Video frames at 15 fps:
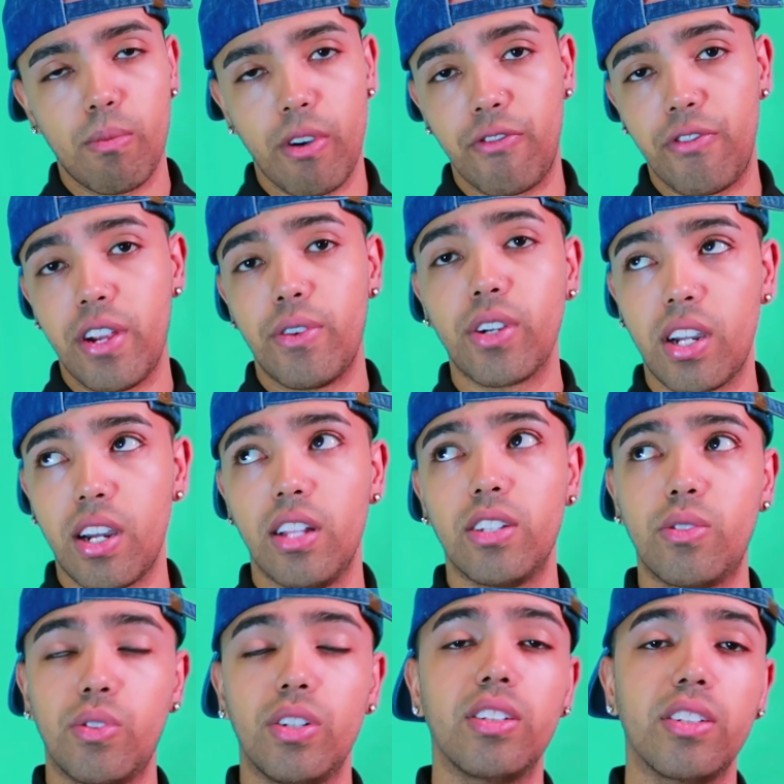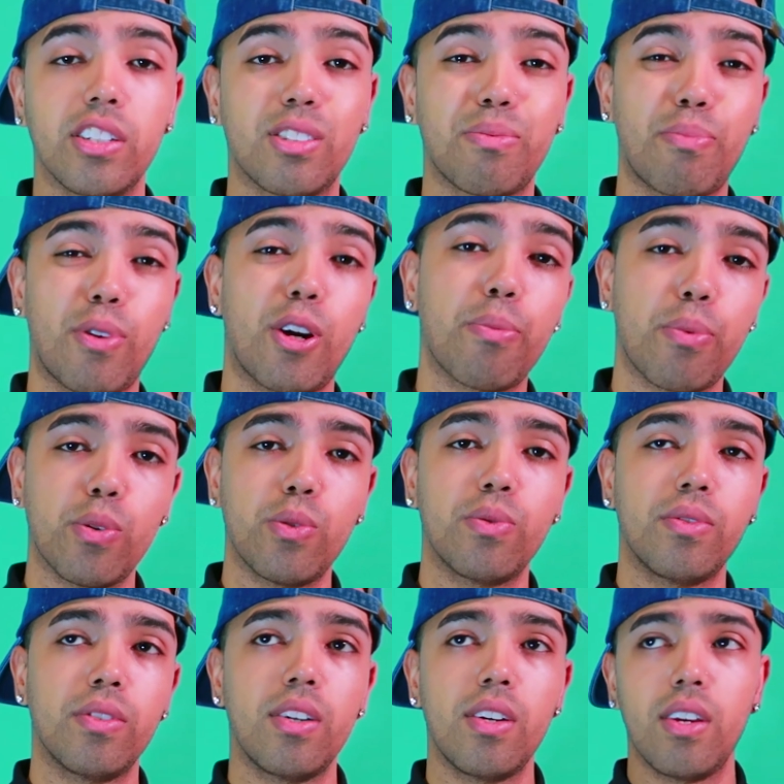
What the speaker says: My favorite color really is purple.